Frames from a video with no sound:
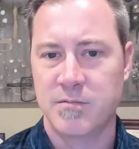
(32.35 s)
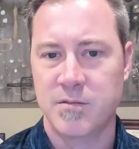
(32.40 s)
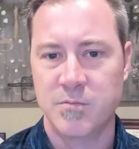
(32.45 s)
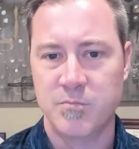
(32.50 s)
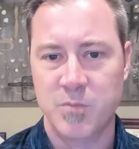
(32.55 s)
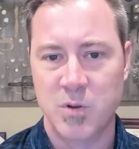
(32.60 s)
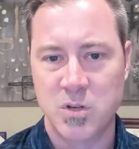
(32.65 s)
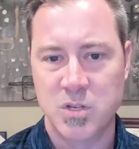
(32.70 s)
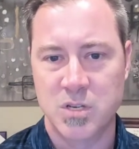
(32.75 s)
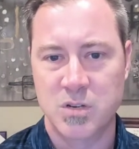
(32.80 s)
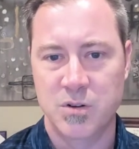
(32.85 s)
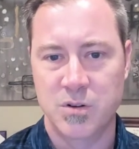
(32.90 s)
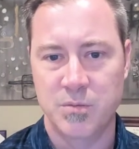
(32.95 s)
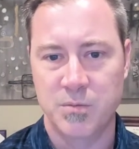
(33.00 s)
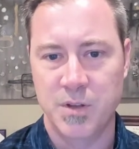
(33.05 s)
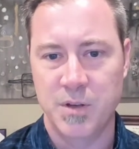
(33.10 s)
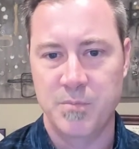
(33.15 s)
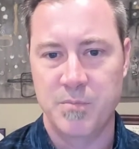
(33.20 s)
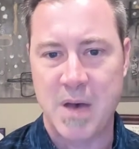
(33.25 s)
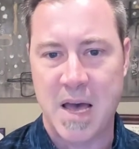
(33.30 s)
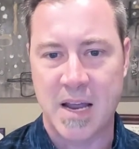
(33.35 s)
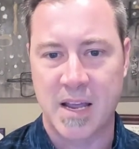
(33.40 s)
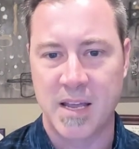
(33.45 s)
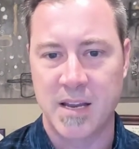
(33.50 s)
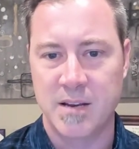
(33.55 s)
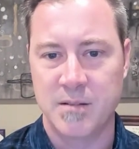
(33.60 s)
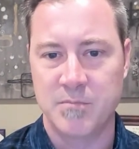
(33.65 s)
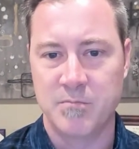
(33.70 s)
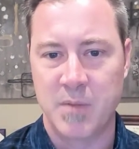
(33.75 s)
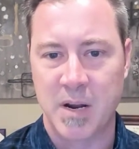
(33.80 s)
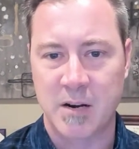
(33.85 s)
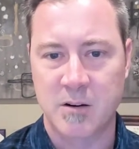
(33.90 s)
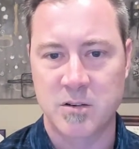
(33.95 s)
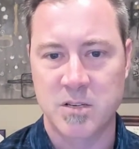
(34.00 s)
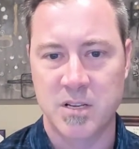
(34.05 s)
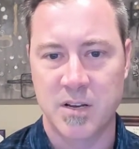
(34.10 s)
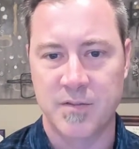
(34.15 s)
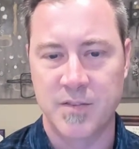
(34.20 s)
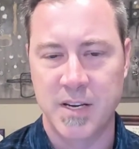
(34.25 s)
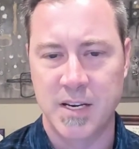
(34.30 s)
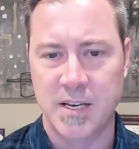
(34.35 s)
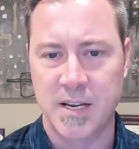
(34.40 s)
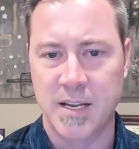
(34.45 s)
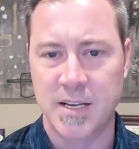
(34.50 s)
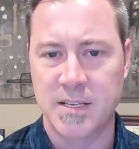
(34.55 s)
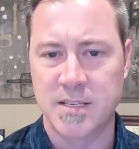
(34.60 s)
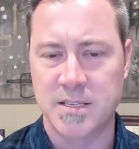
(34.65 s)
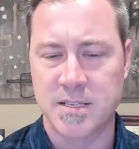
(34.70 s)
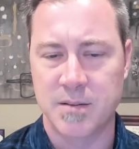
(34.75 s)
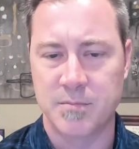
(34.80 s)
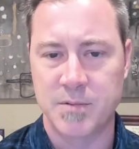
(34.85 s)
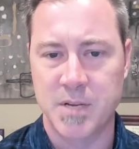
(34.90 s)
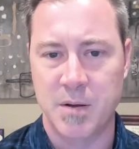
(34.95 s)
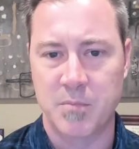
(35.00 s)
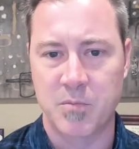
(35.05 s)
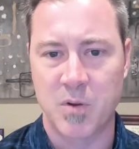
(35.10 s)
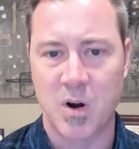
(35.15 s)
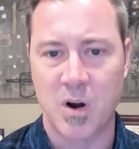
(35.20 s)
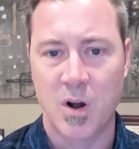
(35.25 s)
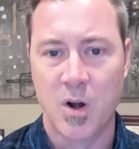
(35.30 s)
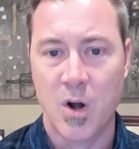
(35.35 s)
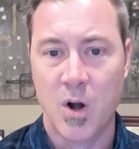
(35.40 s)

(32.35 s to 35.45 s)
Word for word: most notably back at Microsoft Ignite in September.